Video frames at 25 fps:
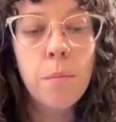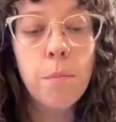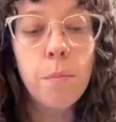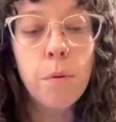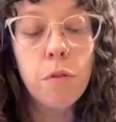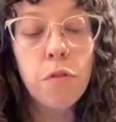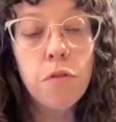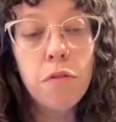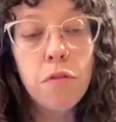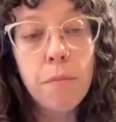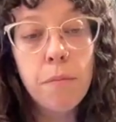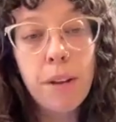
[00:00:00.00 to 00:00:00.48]

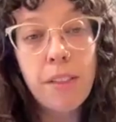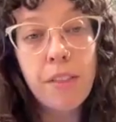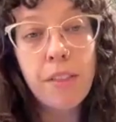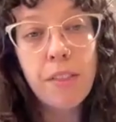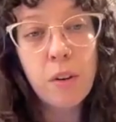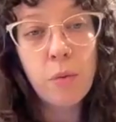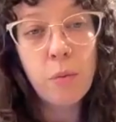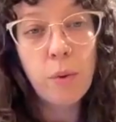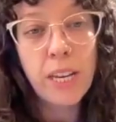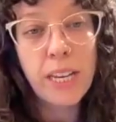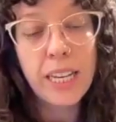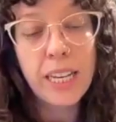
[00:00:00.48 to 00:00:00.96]
movement
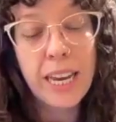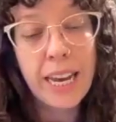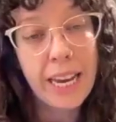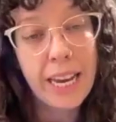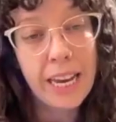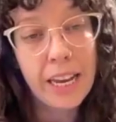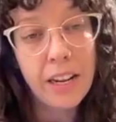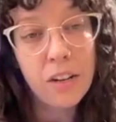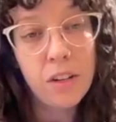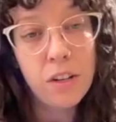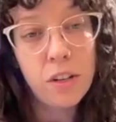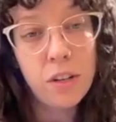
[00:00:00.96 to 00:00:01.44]
that we
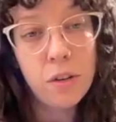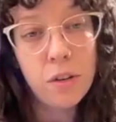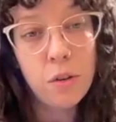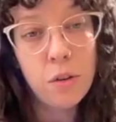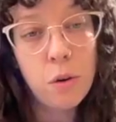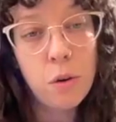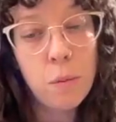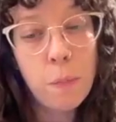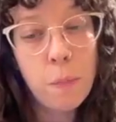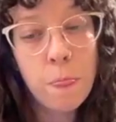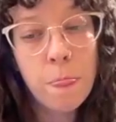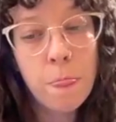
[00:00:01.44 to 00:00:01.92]
can
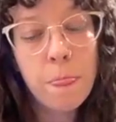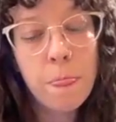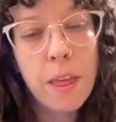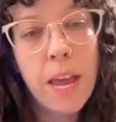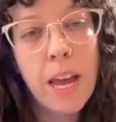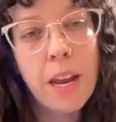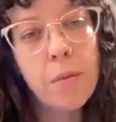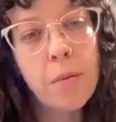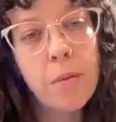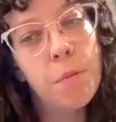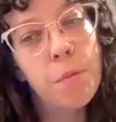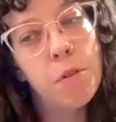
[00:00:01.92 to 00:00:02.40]
do
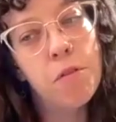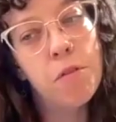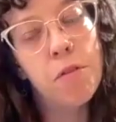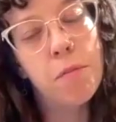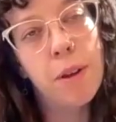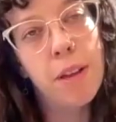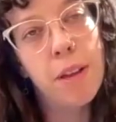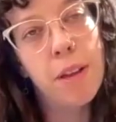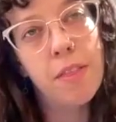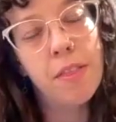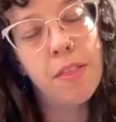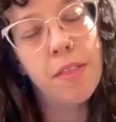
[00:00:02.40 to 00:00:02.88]
and
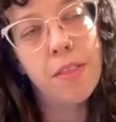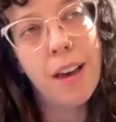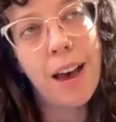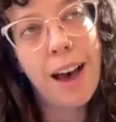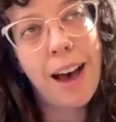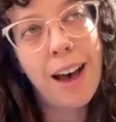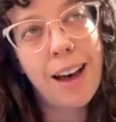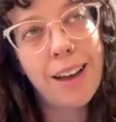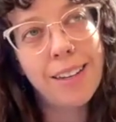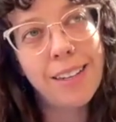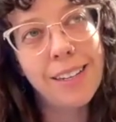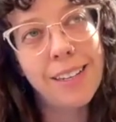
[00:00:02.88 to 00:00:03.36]
movement
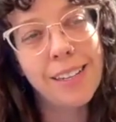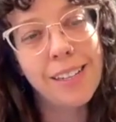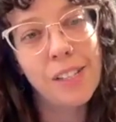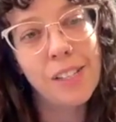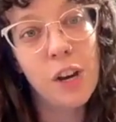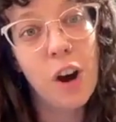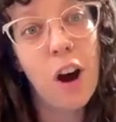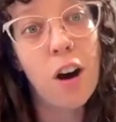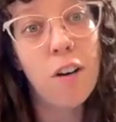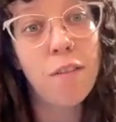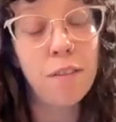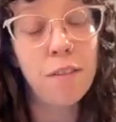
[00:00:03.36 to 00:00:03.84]
that
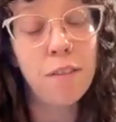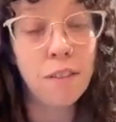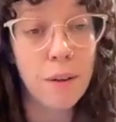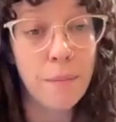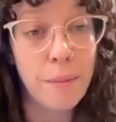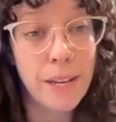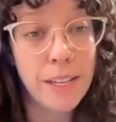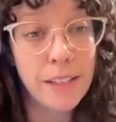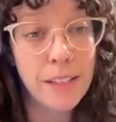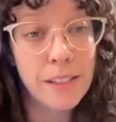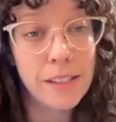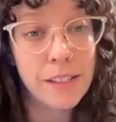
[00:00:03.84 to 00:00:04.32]
is off
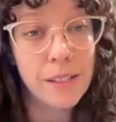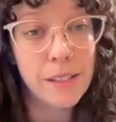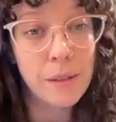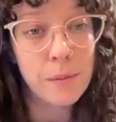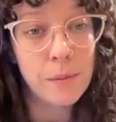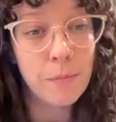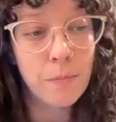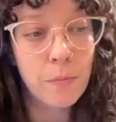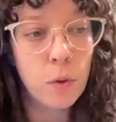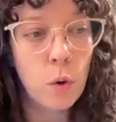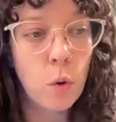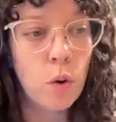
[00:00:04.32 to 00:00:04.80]

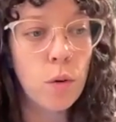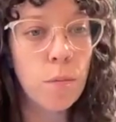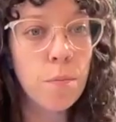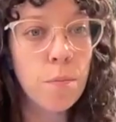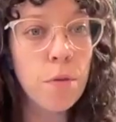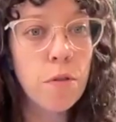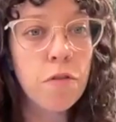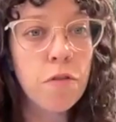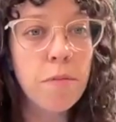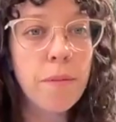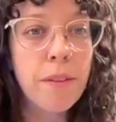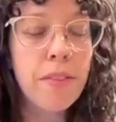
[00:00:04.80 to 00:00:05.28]
limits or
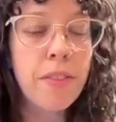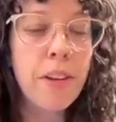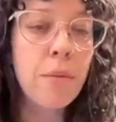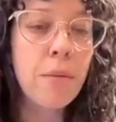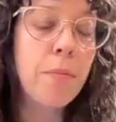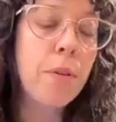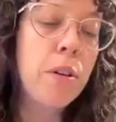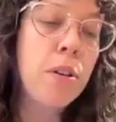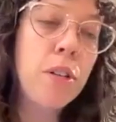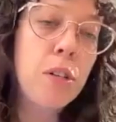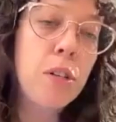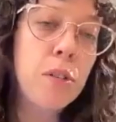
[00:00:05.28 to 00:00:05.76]
movement
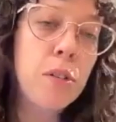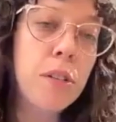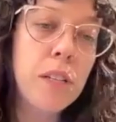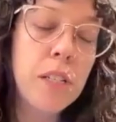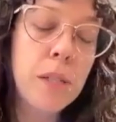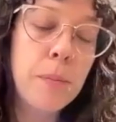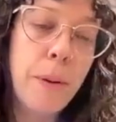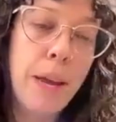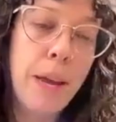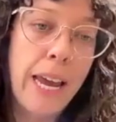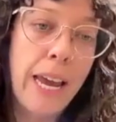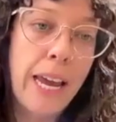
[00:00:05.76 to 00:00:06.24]
that
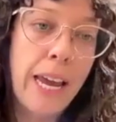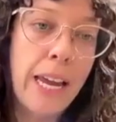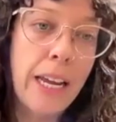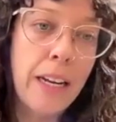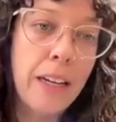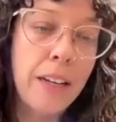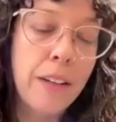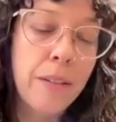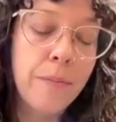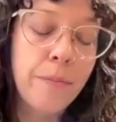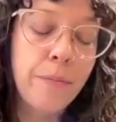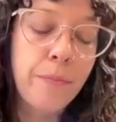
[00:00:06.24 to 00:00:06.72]
produces
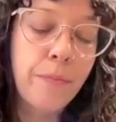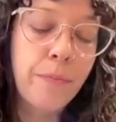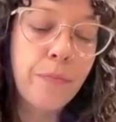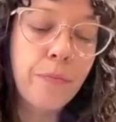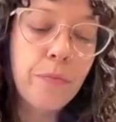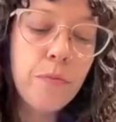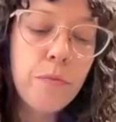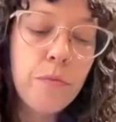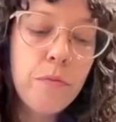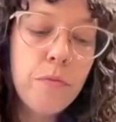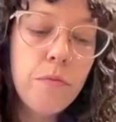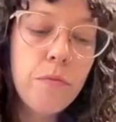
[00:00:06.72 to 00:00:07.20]
pain.
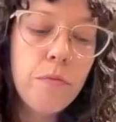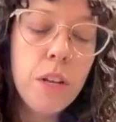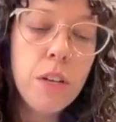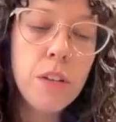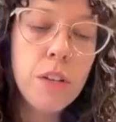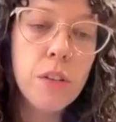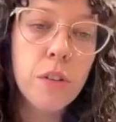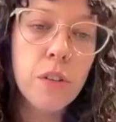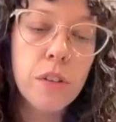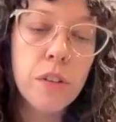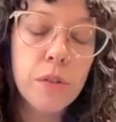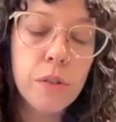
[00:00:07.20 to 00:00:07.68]

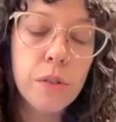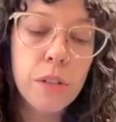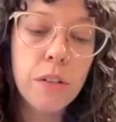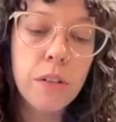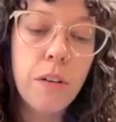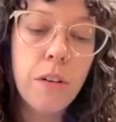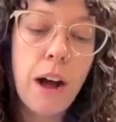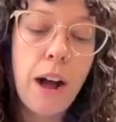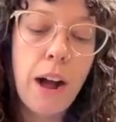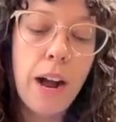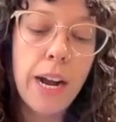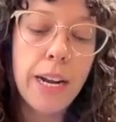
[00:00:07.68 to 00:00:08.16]
So there's the
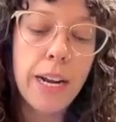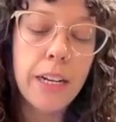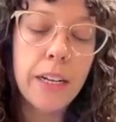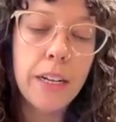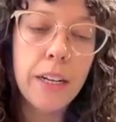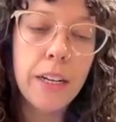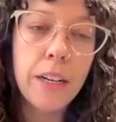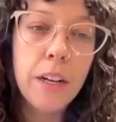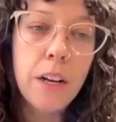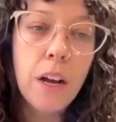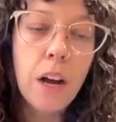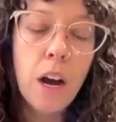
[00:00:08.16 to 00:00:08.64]

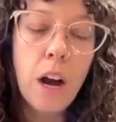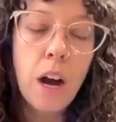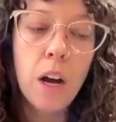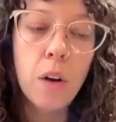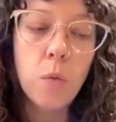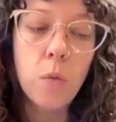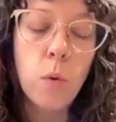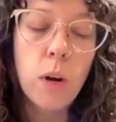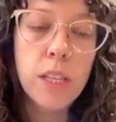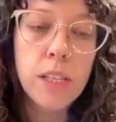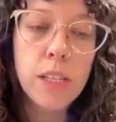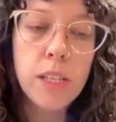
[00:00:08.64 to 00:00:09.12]
line.
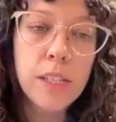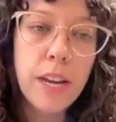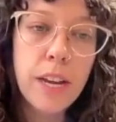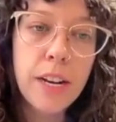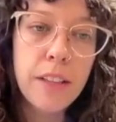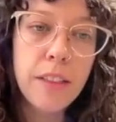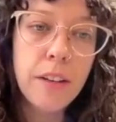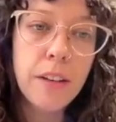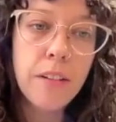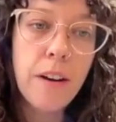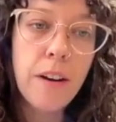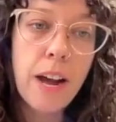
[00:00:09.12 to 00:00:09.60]
On one
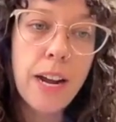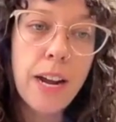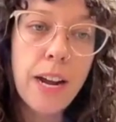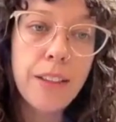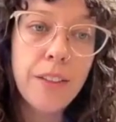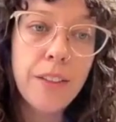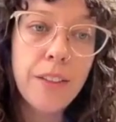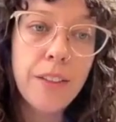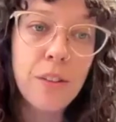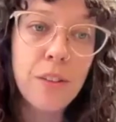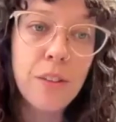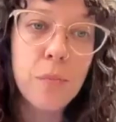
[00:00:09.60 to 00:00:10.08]
side of the
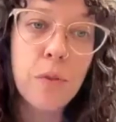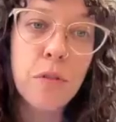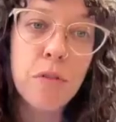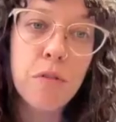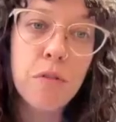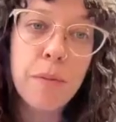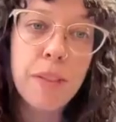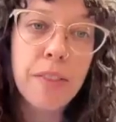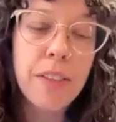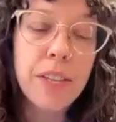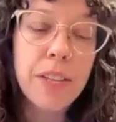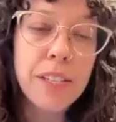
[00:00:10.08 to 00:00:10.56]
line, there's
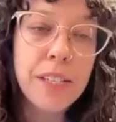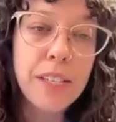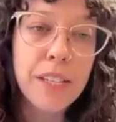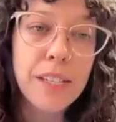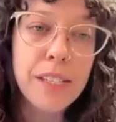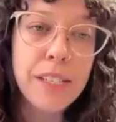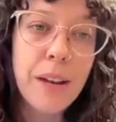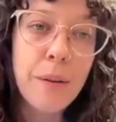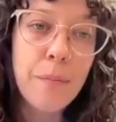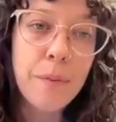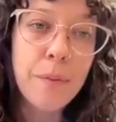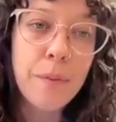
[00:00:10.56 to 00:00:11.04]
movement that's
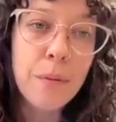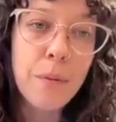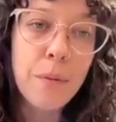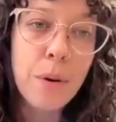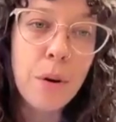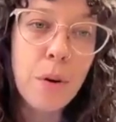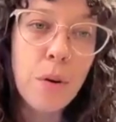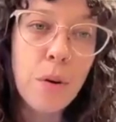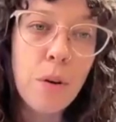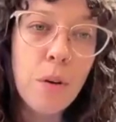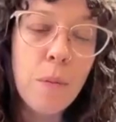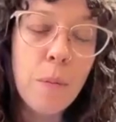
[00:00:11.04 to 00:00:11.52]

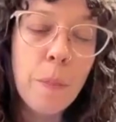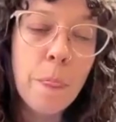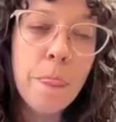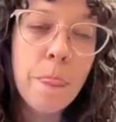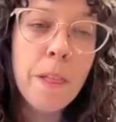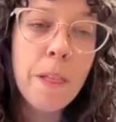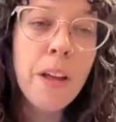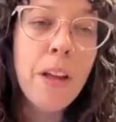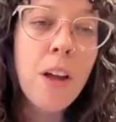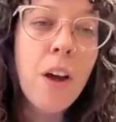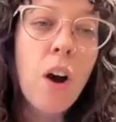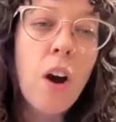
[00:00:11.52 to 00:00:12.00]
acceptable.
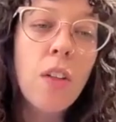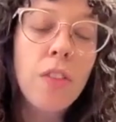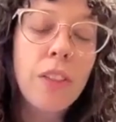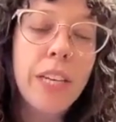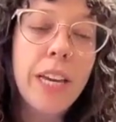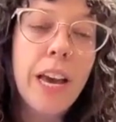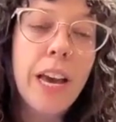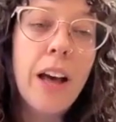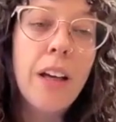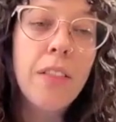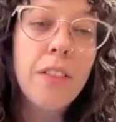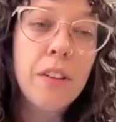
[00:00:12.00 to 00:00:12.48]
On
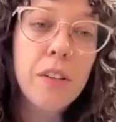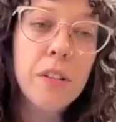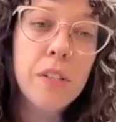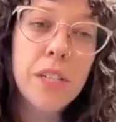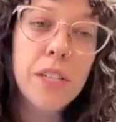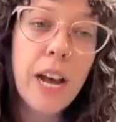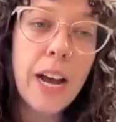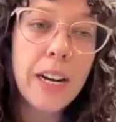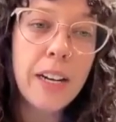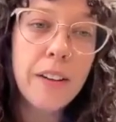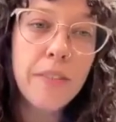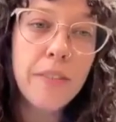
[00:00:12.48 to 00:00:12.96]
the other
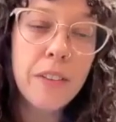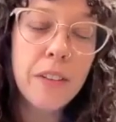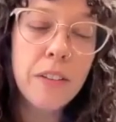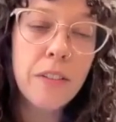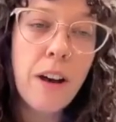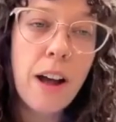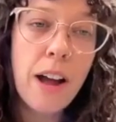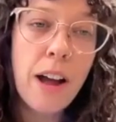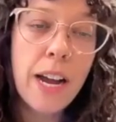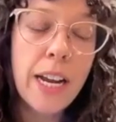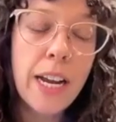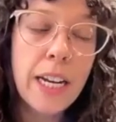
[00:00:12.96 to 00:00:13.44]
side of the
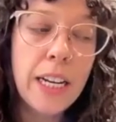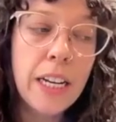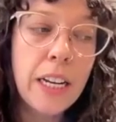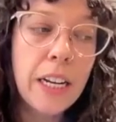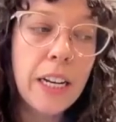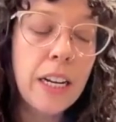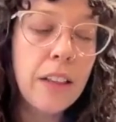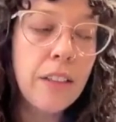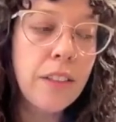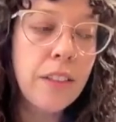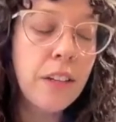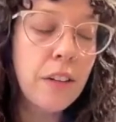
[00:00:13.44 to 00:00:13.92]

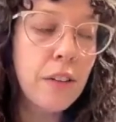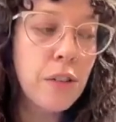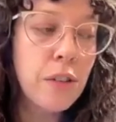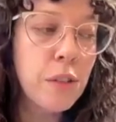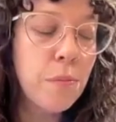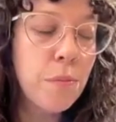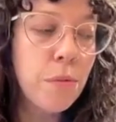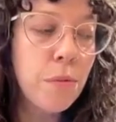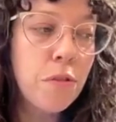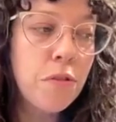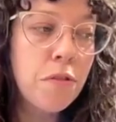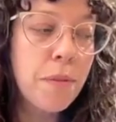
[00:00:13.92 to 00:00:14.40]
line,
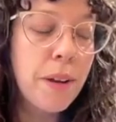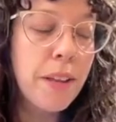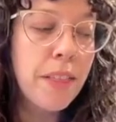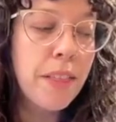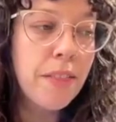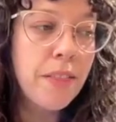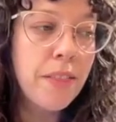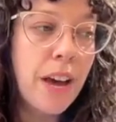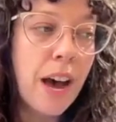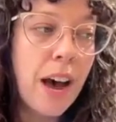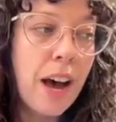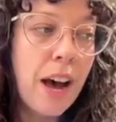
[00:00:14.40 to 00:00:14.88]
there's
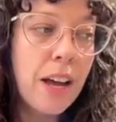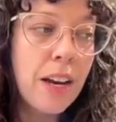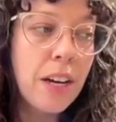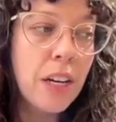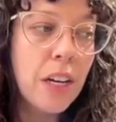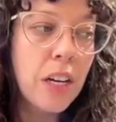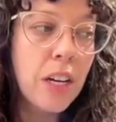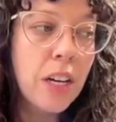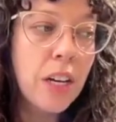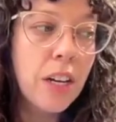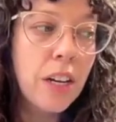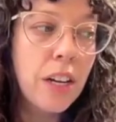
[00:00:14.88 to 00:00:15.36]
movement that
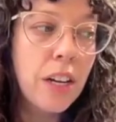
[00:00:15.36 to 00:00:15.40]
